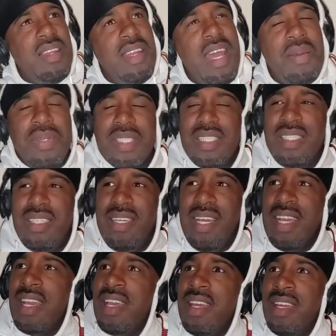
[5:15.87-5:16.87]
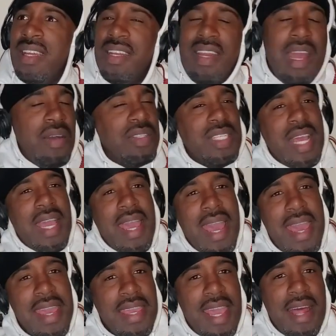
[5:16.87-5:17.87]
That was, nigga, that was like
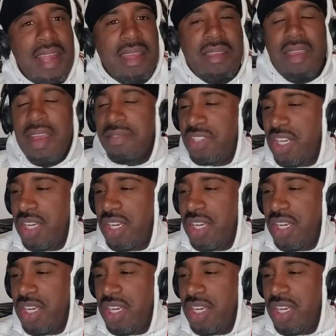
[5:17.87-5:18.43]
eight Khaligraph